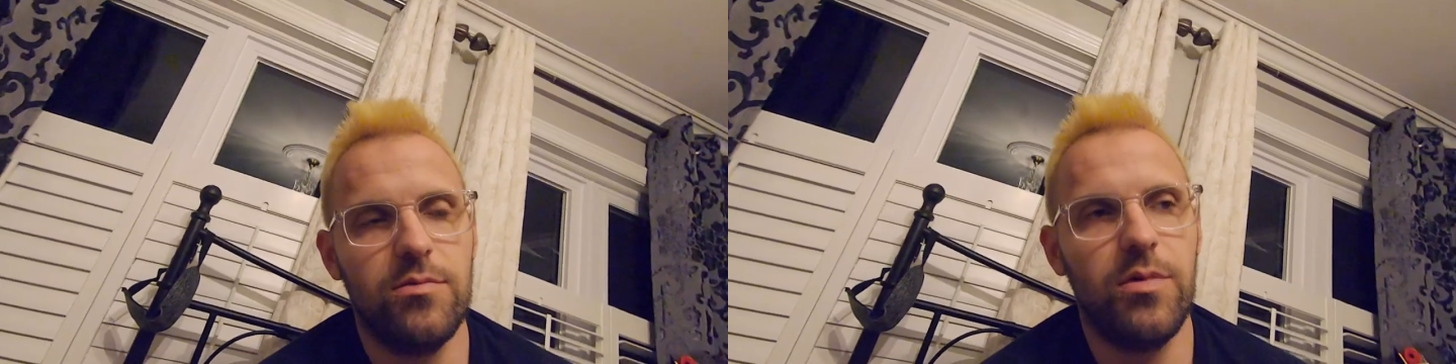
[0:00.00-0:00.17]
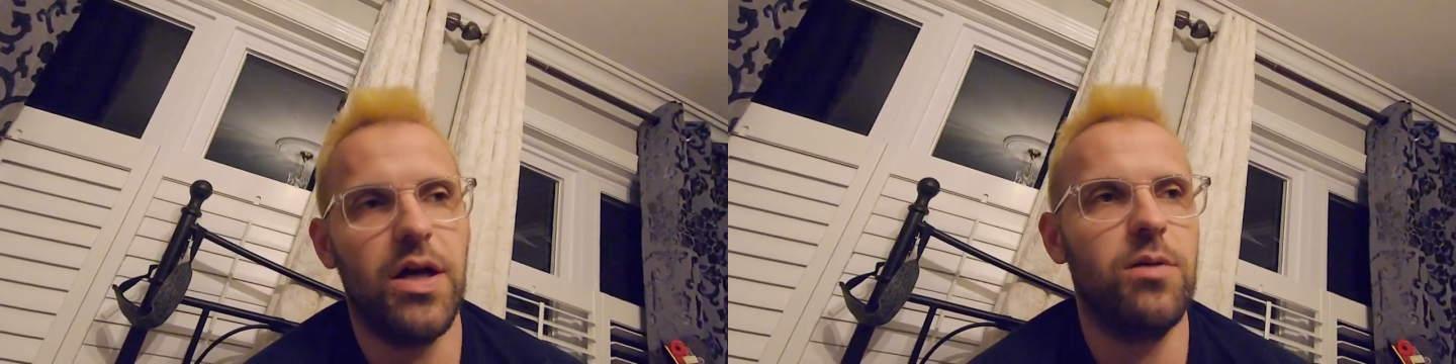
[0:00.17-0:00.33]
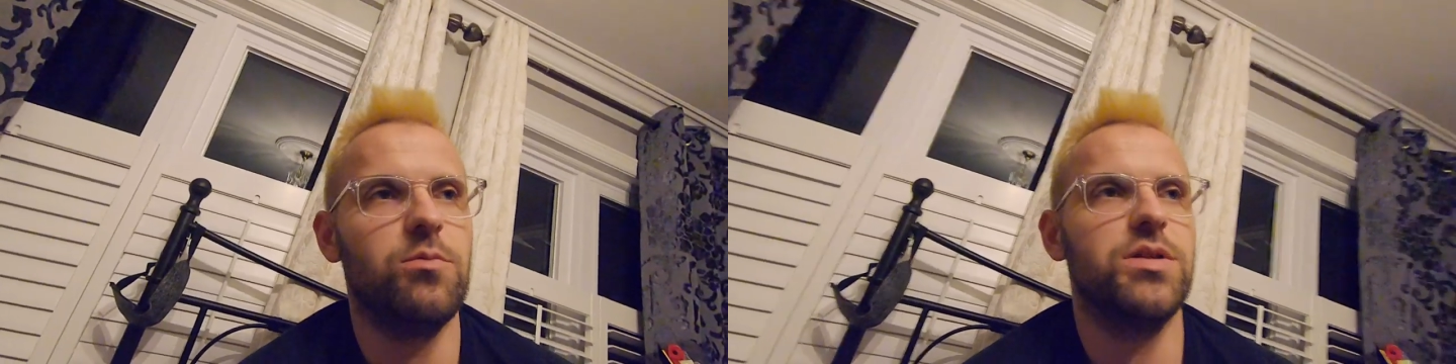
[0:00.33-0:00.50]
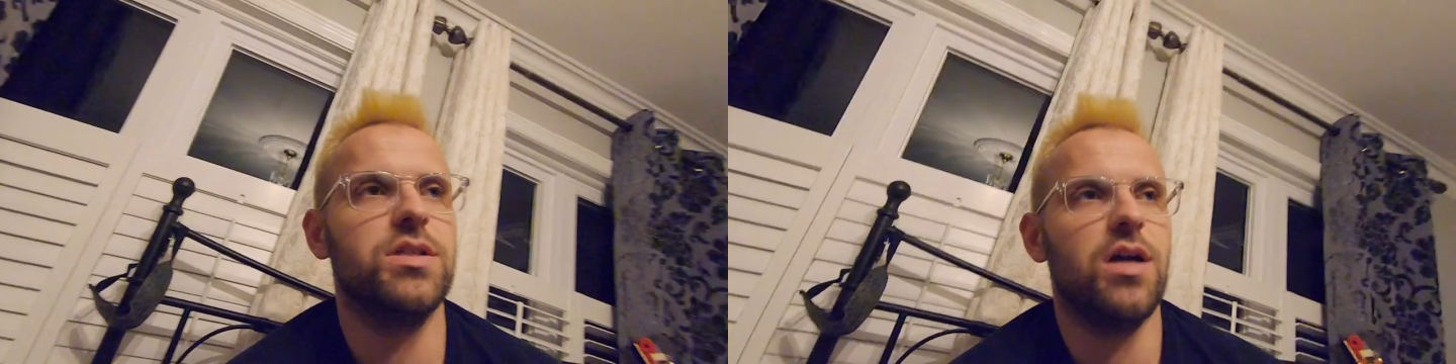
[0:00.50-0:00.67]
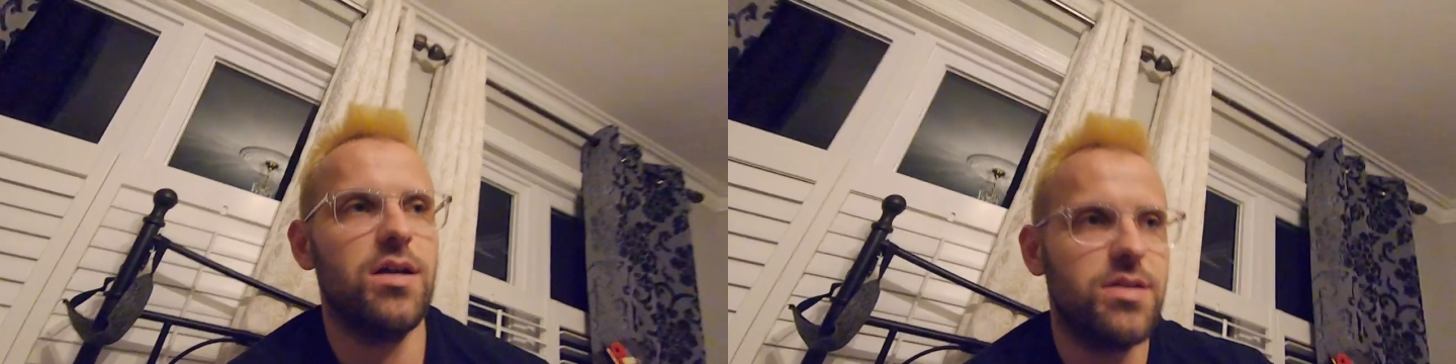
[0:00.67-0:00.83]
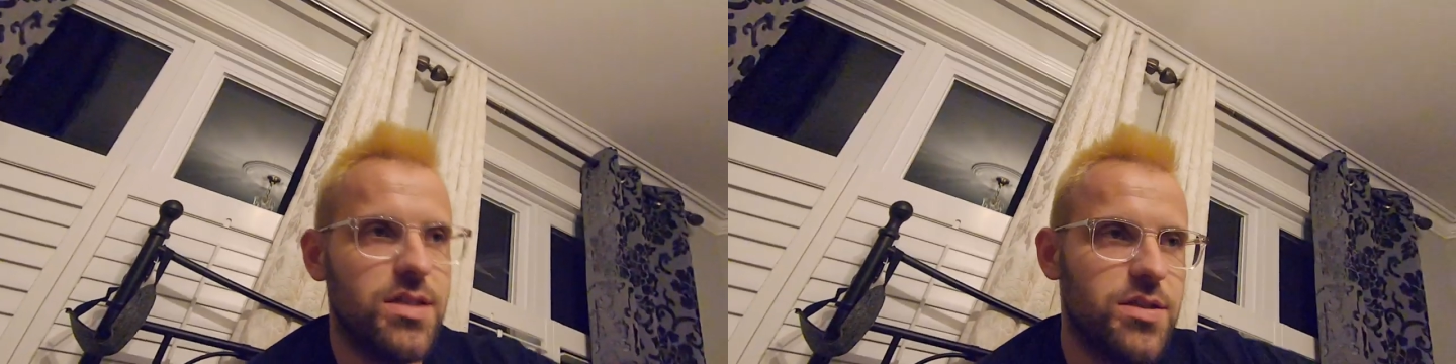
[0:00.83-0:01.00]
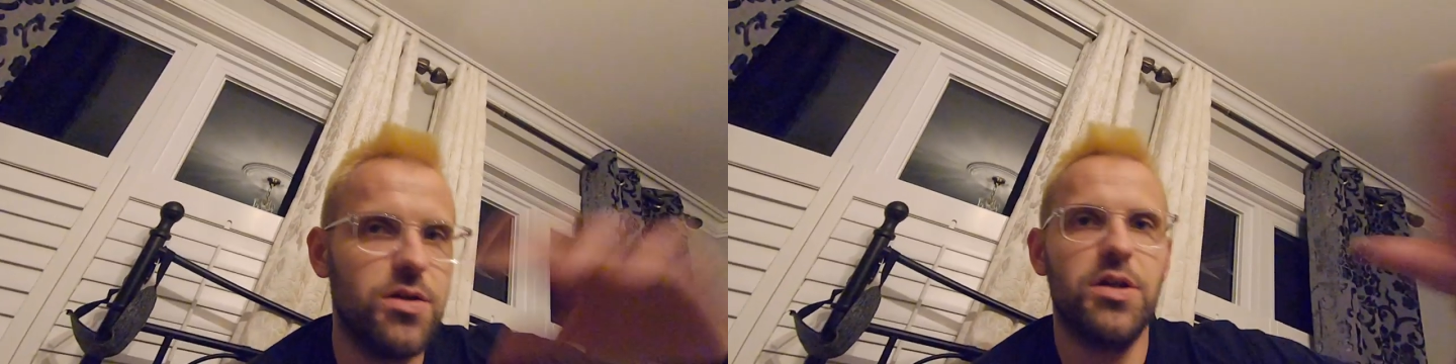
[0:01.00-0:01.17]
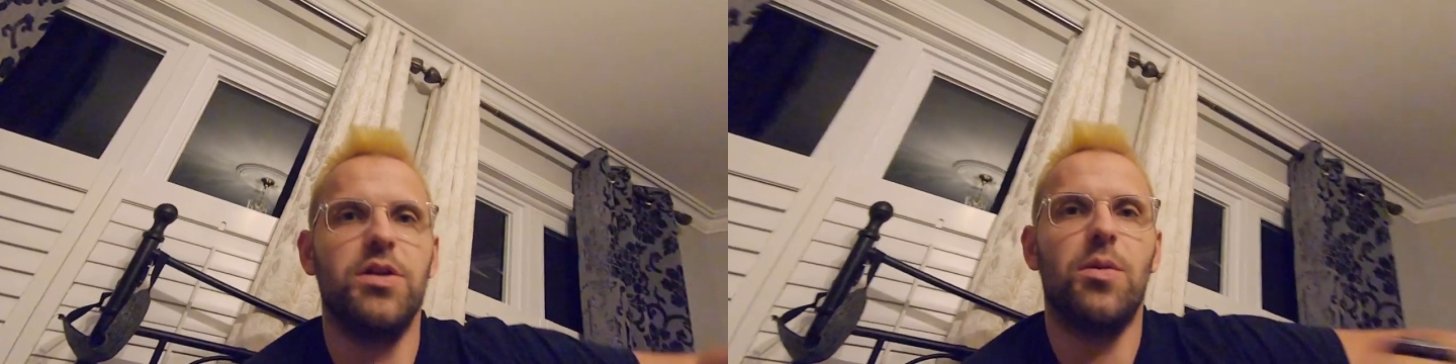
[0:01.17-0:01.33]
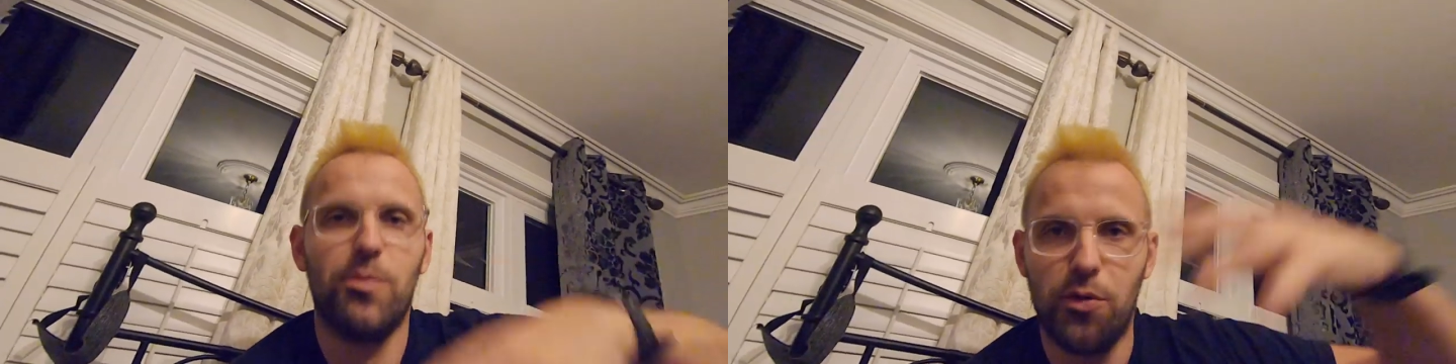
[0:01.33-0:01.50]
when Rasasi
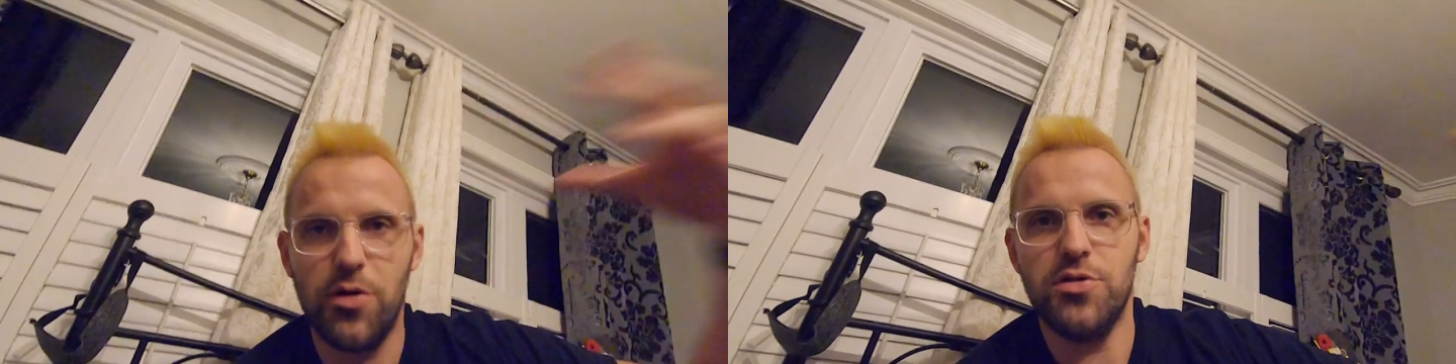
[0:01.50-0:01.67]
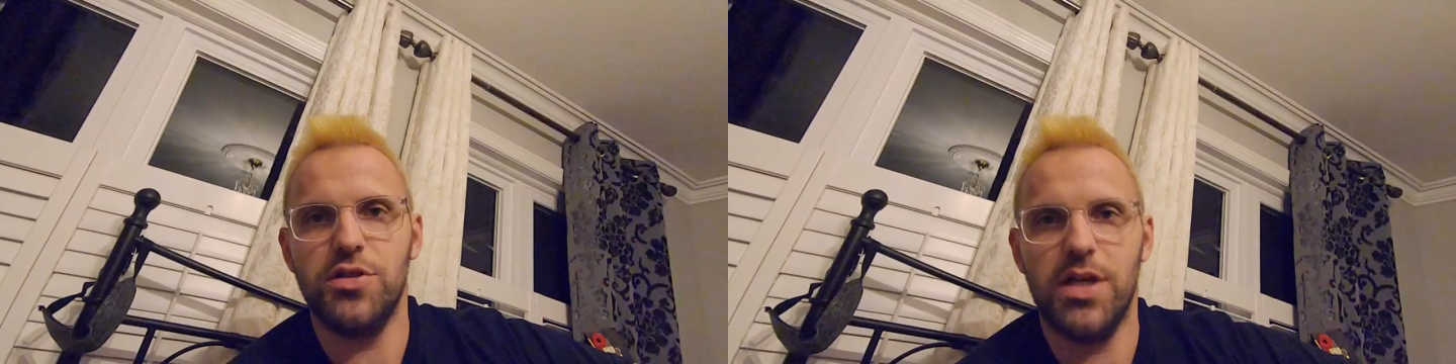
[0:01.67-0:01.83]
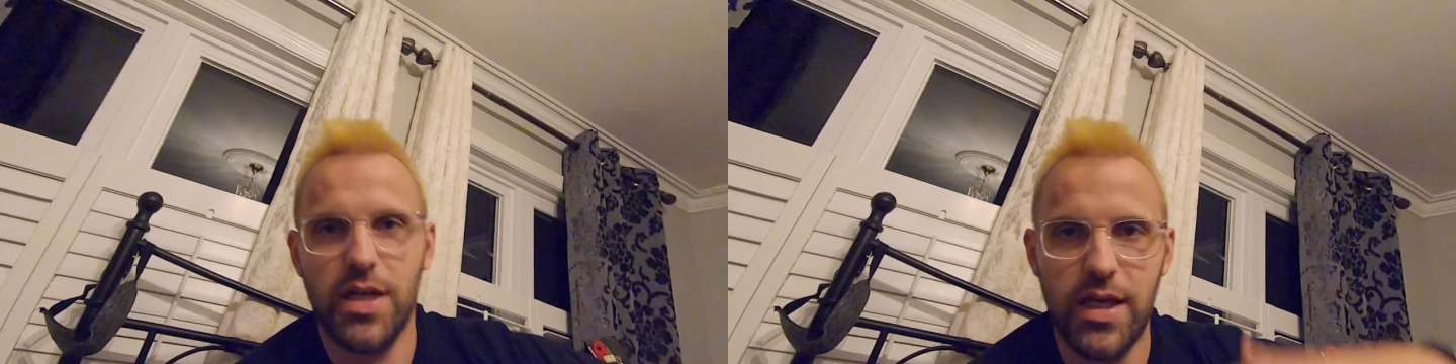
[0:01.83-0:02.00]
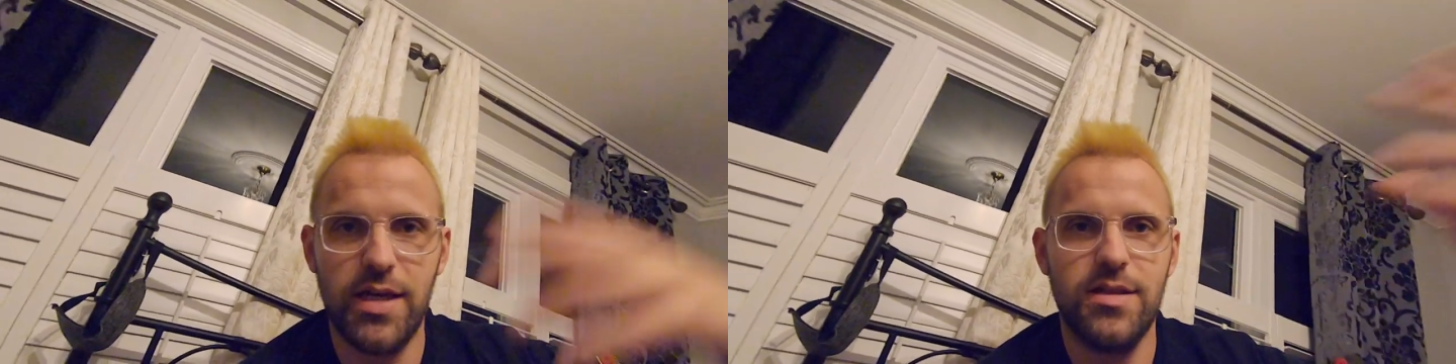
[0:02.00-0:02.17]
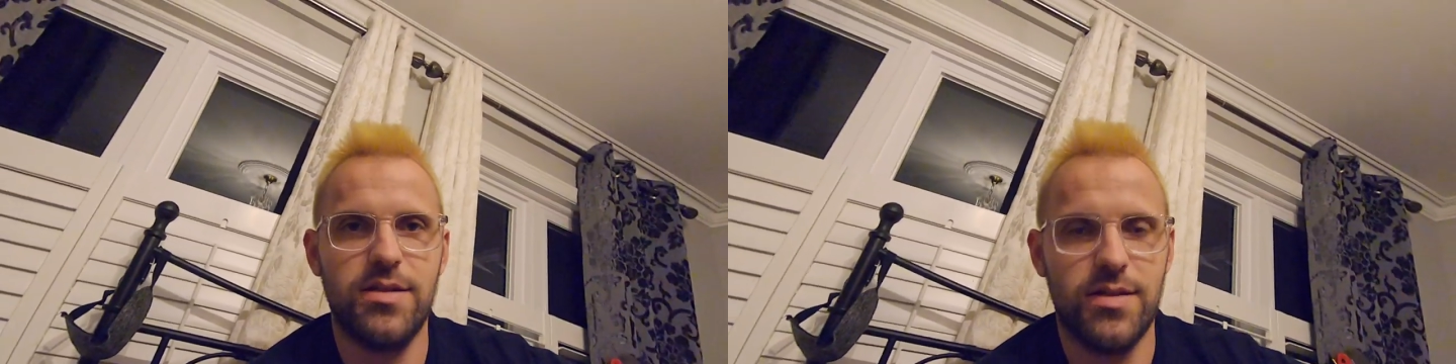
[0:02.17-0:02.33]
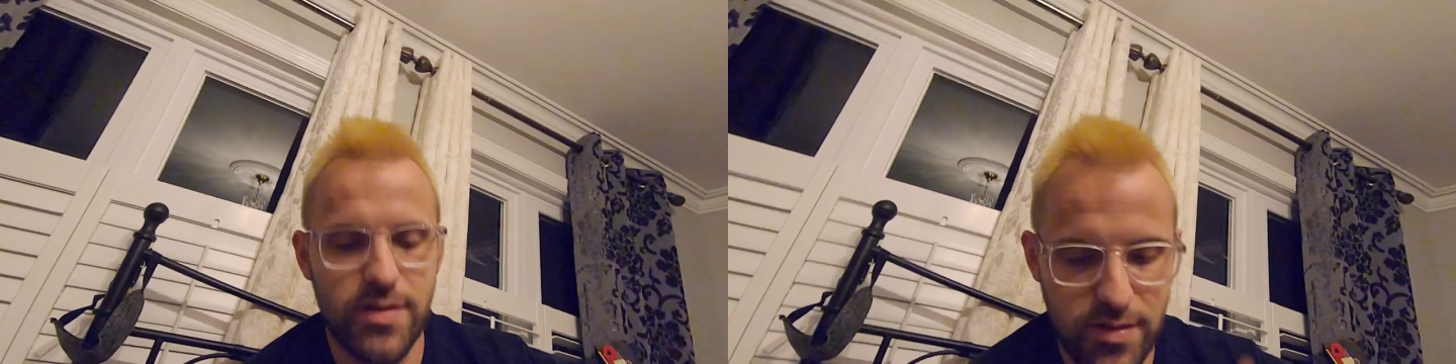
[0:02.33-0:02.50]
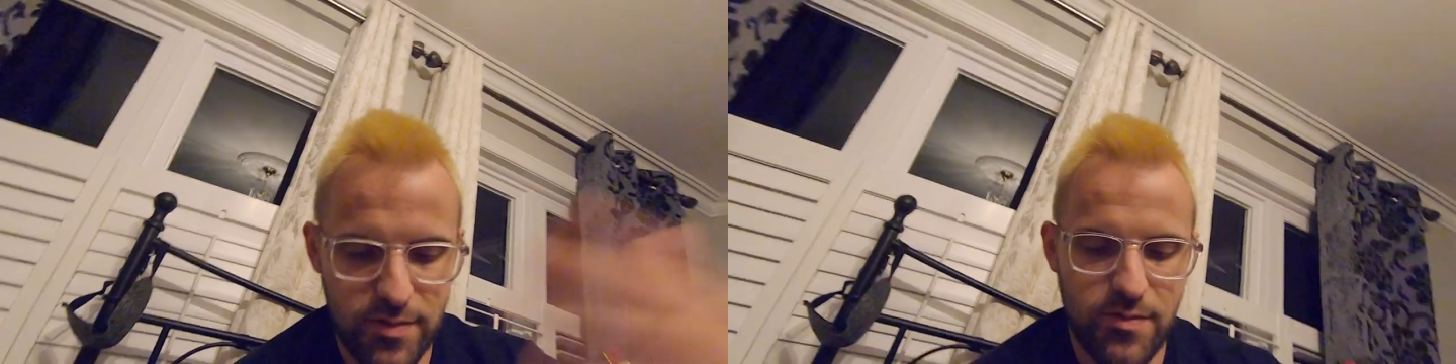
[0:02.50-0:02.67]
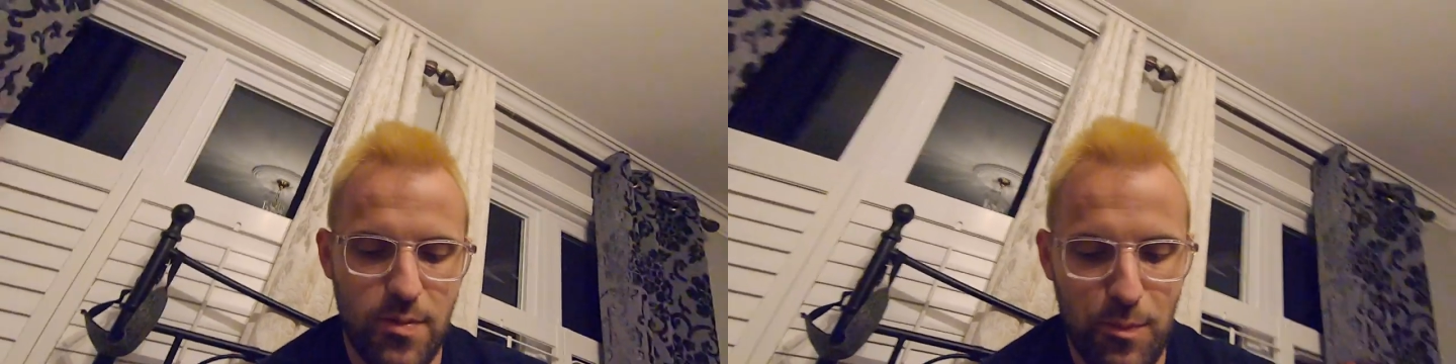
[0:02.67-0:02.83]
started emerging as this